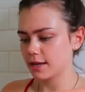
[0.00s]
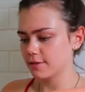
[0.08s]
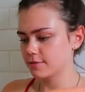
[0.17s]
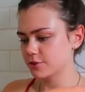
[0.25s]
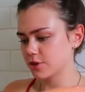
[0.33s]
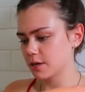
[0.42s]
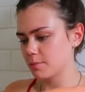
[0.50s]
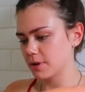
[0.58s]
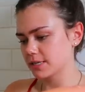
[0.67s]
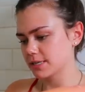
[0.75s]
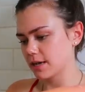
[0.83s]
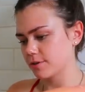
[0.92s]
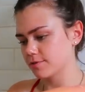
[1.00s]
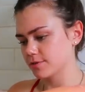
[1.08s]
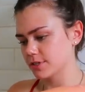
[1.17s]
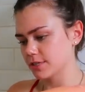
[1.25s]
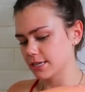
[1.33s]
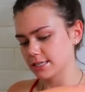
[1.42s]
I even treated myself
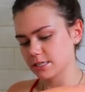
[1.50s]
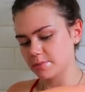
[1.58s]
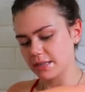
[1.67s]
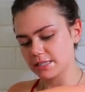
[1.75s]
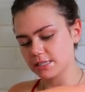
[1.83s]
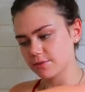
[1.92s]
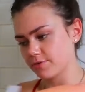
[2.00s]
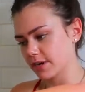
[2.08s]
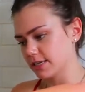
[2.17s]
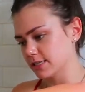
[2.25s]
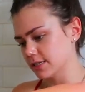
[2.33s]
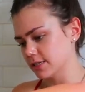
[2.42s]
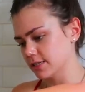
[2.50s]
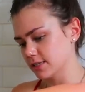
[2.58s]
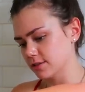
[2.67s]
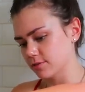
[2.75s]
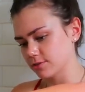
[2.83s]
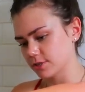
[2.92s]
to the expensive razors
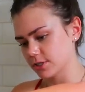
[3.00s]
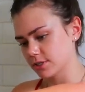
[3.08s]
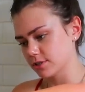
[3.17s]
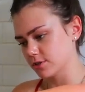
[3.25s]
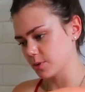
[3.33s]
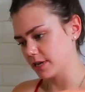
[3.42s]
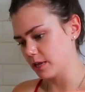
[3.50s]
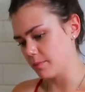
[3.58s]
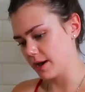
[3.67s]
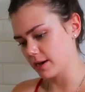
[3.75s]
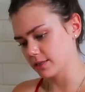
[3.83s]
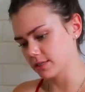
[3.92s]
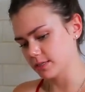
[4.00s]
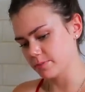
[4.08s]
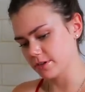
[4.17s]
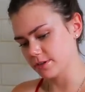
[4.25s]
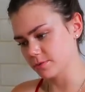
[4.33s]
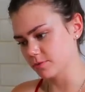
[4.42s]
and not just the 20-pack
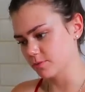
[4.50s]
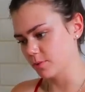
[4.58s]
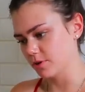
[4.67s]
disposable